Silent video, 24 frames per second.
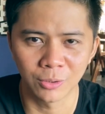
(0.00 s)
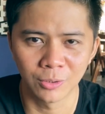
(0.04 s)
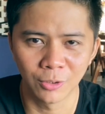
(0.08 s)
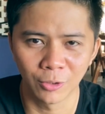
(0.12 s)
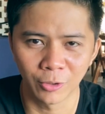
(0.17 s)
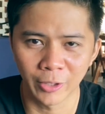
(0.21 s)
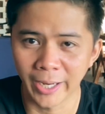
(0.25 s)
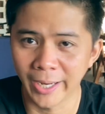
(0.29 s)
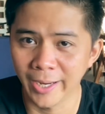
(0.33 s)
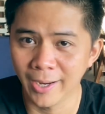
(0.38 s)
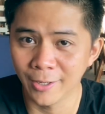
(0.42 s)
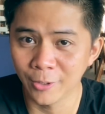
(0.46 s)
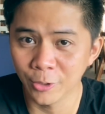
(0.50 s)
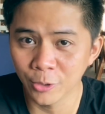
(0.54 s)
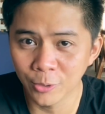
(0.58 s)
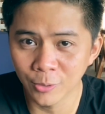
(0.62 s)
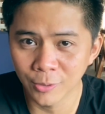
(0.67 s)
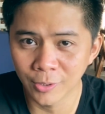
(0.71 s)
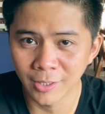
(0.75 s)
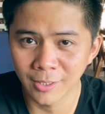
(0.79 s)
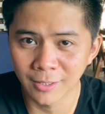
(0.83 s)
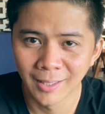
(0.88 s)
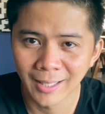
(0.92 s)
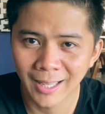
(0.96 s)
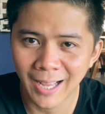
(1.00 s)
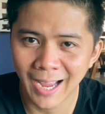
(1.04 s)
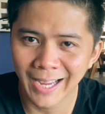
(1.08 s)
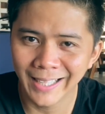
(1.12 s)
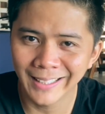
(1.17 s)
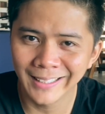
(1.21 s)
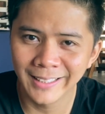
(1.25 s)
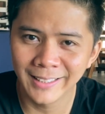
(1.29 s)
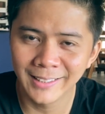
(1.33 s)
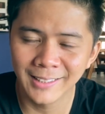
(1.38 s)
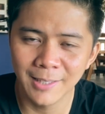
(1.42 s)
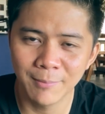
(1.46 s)
Okay, ano yun?
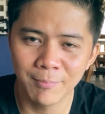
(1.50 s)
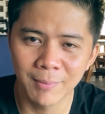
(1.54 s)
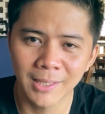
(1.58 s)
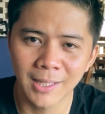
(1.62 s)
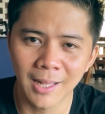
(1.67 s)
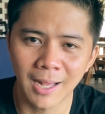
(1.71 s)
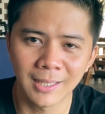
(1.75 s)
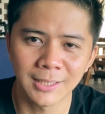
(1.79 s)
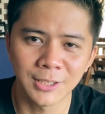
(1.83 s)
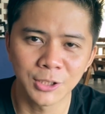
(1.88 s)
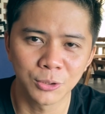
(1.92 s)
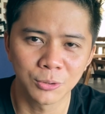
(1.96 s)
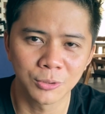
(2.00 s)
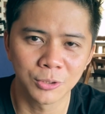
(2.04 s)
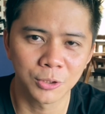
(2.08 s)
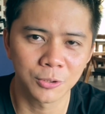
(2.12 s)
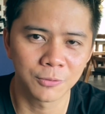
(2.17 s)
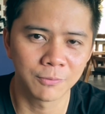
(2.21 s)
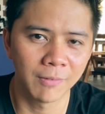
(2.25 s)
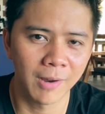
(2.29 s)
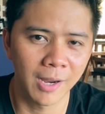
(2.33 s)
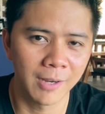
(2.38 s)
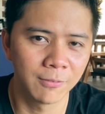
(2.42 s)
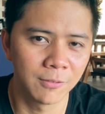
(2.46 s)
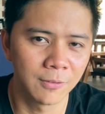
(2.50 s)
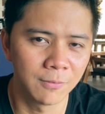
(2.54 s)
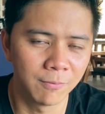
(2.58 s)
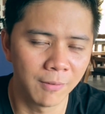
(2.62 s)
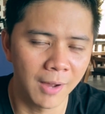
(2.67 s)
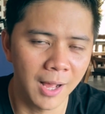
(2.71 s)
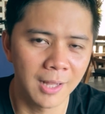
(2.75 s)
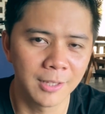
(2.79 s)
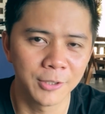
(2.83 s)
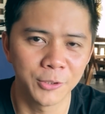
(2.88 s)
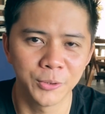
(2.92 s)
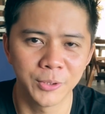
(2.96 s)
Kahit hindi mataas yung survival
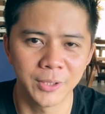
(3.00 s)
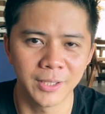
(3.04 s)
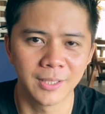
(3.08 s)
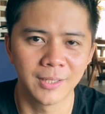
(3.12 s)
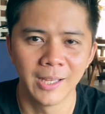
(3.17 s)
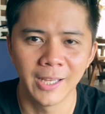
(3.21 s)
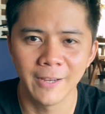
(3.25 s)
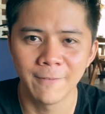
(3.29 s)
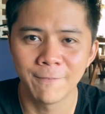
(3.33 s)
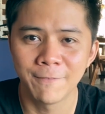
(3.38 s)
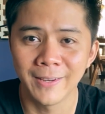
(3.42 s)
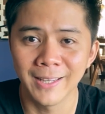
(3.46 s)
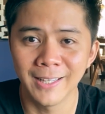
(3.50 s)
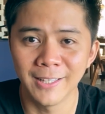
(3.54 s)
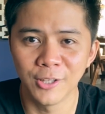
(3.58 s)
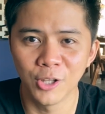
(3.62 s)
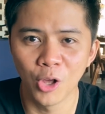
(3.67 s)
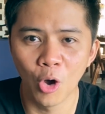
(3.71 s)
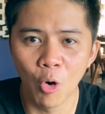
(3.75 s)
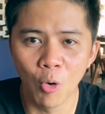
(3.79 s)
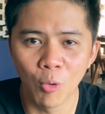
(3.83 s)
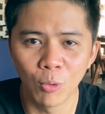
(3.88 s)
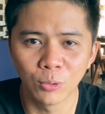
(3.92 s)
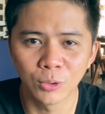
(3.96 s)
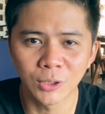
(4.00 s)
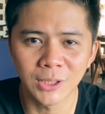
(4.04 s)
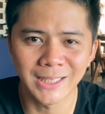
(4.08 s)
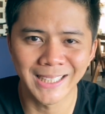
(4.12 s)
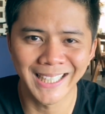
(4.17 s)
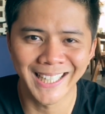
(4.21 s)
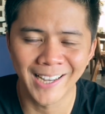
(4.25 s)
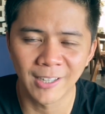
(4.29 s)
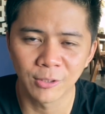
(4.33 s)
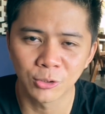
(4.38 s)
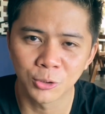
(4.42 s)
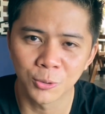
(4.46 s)
value niya, if he knows
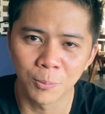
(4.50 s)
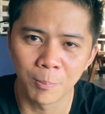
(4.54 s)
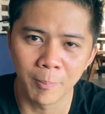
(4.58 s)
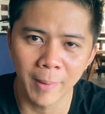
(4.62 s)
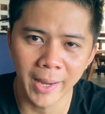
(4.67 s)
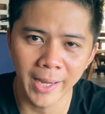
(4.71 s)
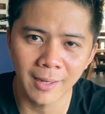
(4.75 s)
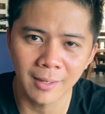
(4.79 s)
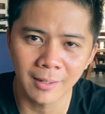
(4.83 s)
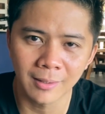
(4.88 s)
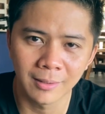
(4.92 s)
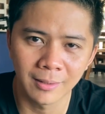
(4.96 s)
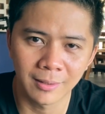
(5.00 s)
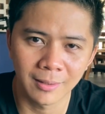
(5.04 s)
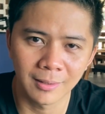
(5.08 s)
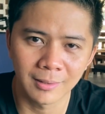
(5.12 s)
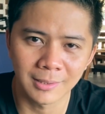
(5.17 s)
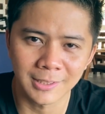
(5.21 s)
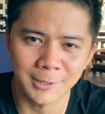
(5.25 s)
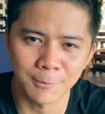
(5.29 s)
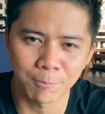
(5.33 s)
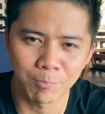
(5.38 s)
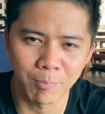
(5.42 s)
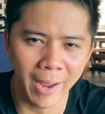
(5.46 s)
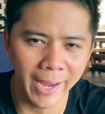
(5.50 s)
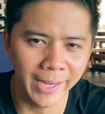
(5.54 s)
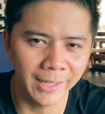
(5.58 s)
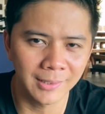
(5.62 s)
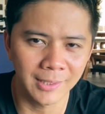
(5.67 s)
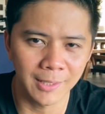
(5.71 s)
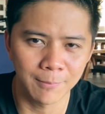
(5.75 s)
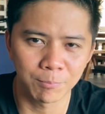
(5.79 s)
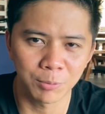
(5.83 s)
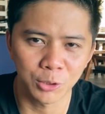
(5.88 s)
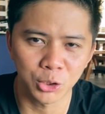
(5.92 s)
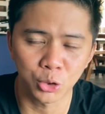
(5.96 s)
how to make a girl's buying
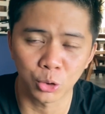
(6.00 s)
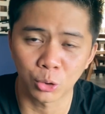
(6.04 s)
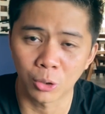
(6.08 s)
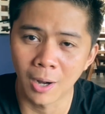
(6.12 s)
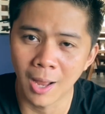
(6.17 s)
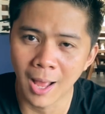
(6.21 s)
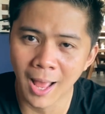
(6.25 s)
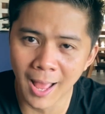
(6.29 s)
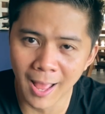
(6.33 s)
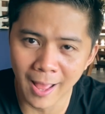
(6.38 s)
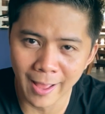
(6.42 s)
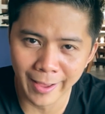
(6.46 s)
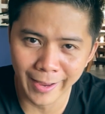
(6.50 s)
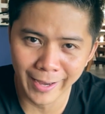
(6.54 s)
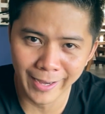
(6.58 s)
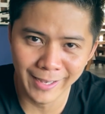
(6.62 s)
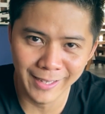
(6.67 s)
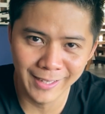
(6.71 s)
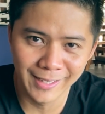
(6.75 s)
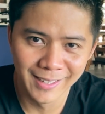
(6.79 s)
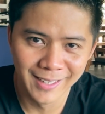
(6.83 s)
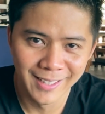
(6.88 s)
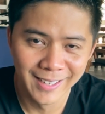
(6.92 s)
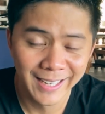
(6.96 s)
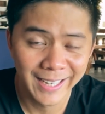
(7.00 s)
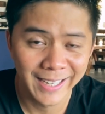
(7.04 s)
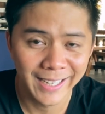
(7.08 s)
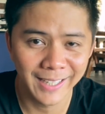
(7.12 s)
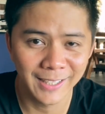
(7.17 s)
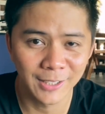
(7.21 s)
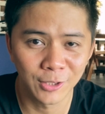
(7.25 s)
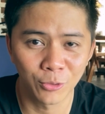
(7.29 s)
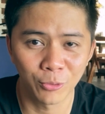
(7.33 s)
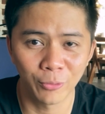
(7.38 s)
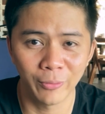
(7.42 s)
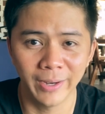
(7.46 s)
temperature high,
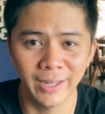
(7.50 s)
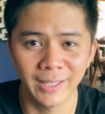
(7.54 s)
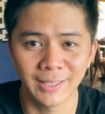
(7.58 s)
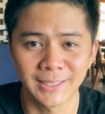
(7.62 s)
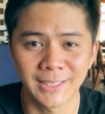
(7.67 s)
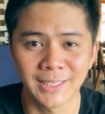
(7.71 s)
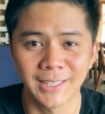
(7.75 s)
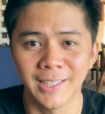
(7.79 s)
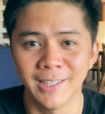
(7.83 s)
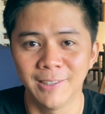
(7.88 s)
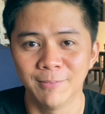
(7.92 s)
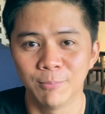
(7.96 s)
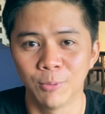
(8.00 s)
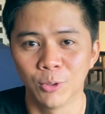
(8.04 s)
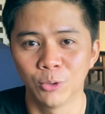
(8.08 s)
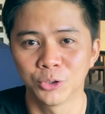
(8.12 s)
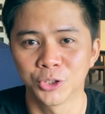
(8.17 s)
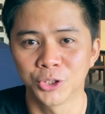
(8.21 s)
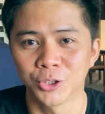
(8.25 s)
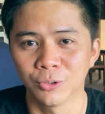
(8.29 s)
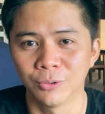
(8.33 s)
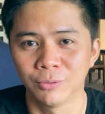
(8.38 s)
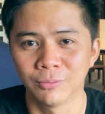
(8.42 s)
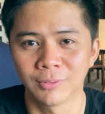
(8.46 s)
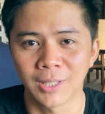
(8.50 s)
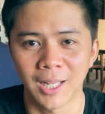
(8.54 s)
it creates emotion.